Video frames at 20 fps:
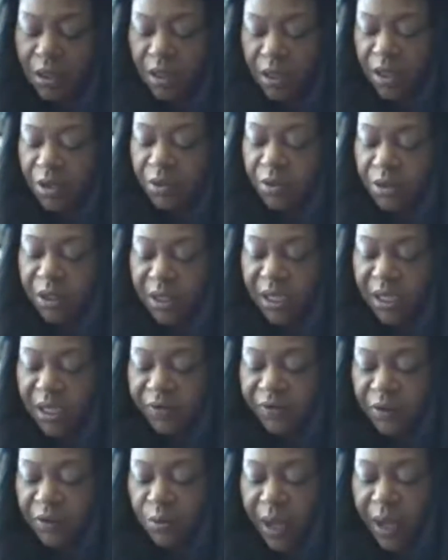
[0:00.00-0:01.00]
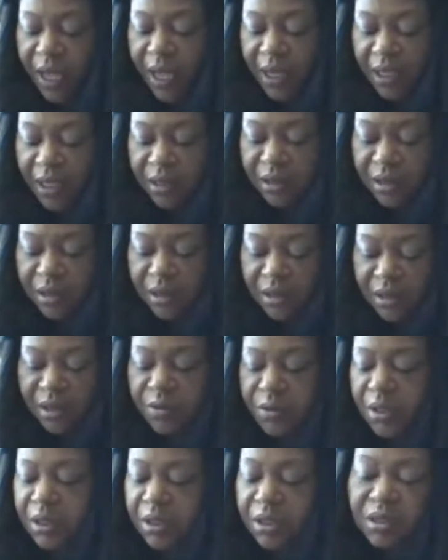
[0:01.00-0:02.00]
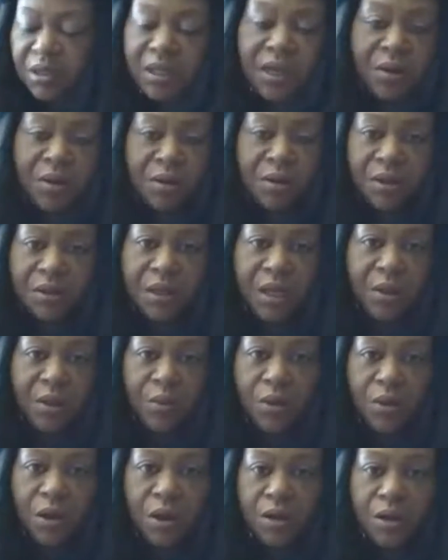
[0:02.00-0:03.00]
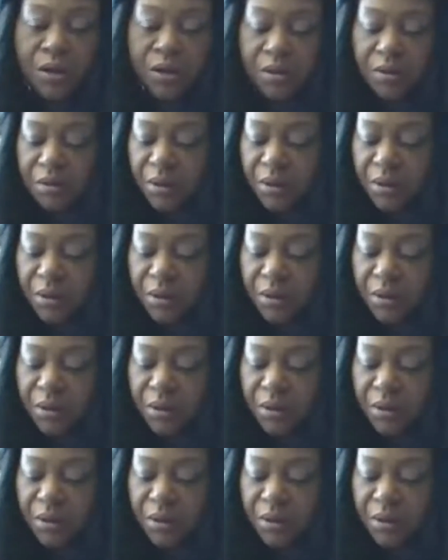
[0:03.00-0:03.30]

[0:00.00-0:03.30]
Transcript: You just have to wait, because glycerin is like water,